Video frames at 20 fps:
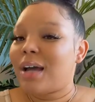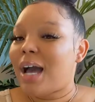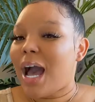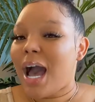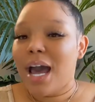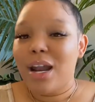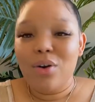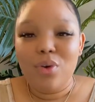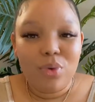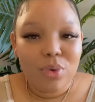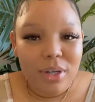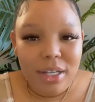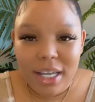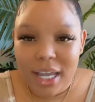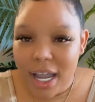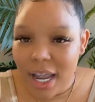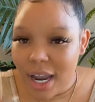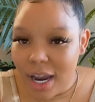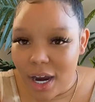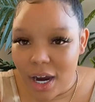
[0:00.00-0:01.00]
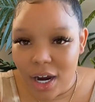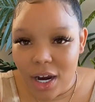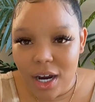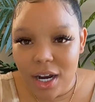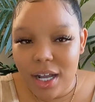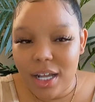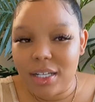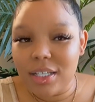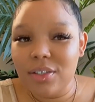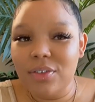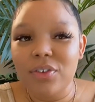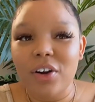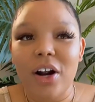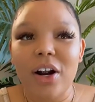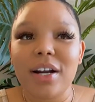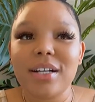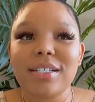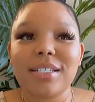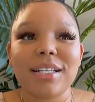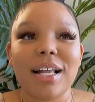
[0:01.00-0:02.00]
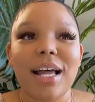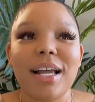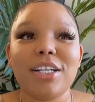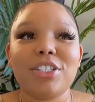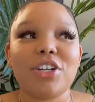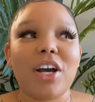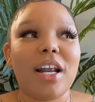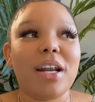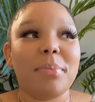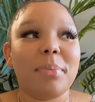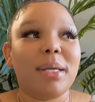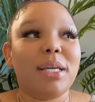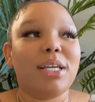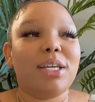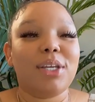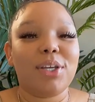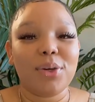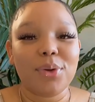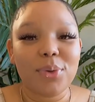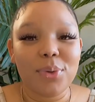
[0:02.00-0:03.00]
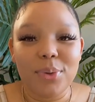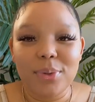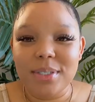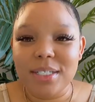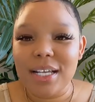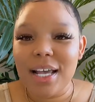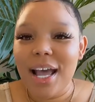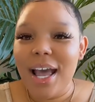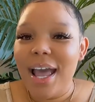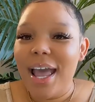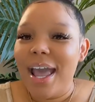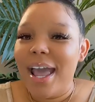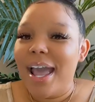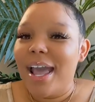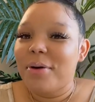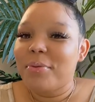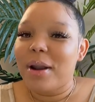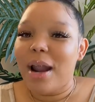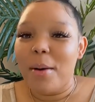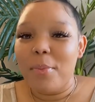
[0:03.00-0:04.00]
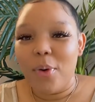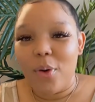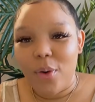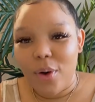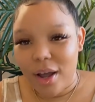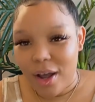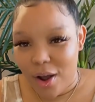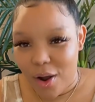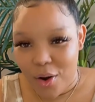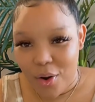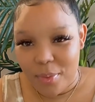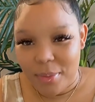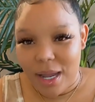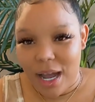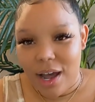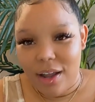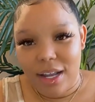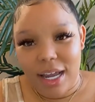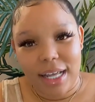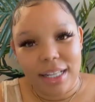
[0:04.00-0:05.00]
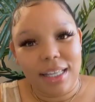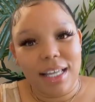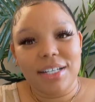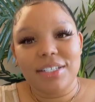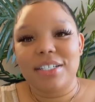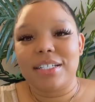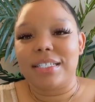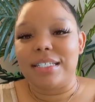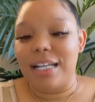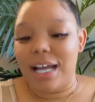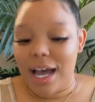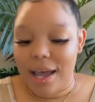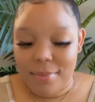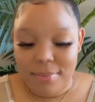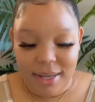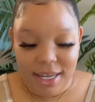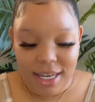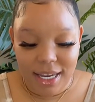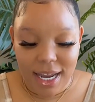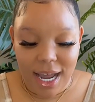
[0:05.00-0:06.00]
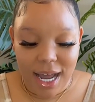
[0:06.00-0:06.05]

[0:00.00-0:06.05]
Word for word: I don't care as far as like trying to be cute when I'm going home, y'all. Like, that's just not me.